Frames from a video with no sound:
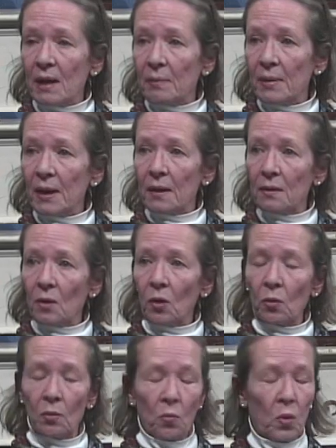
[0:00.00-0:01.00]
have been
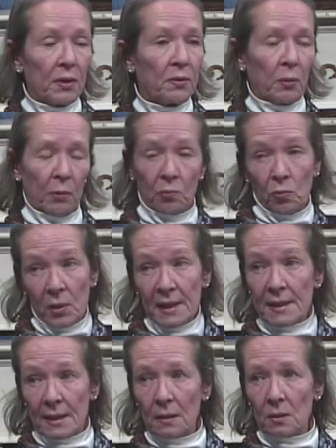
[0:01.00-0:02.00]
or what the
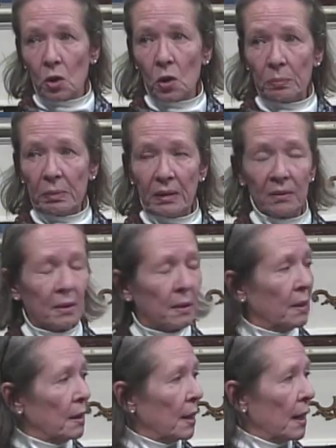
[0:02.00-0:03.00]
reason could be.
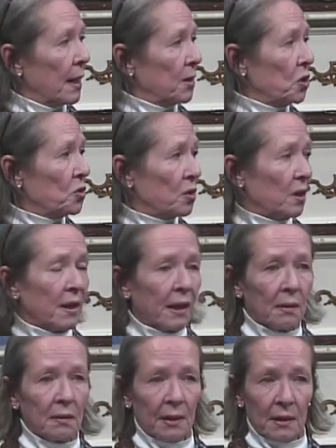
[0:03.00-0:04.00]
And
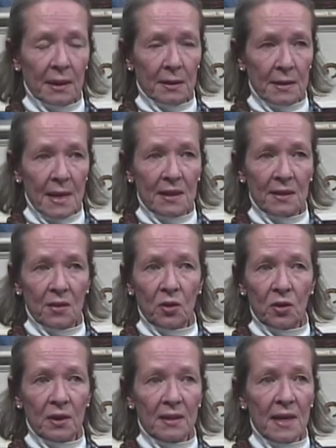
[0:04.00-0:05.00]
usually it takes a
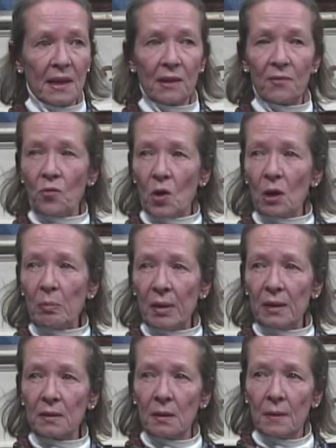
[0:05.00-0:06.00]
little detective work,
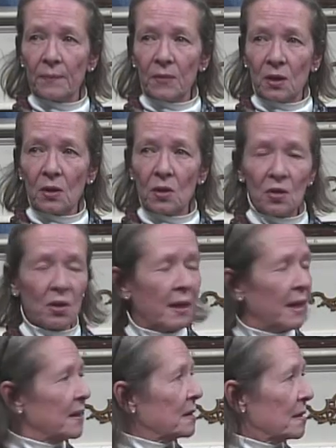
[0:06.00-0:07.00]
but
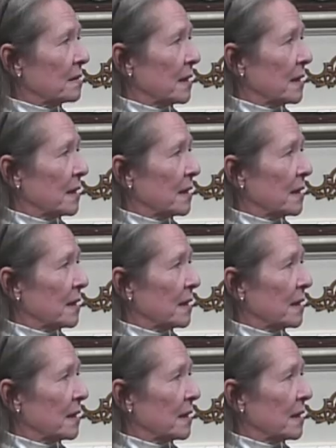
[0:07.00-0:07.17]
usually it's